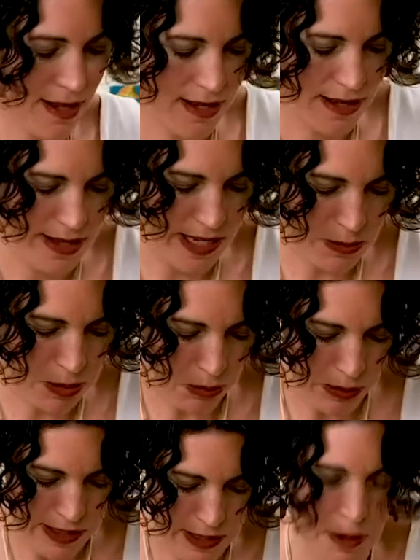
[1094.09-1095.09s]
this
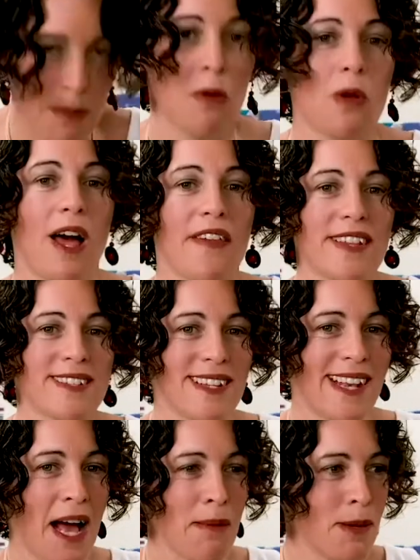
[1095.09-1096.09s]
probably is a bit more like the
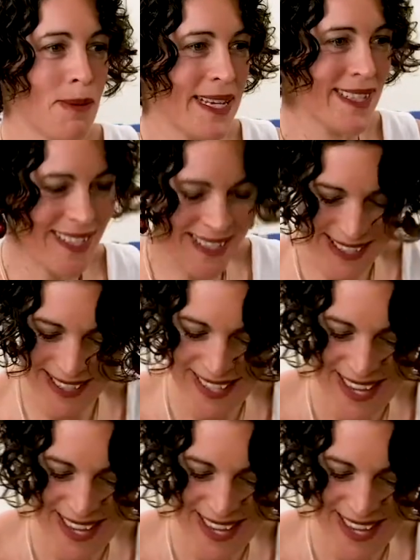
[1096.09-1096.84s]
salami pieces,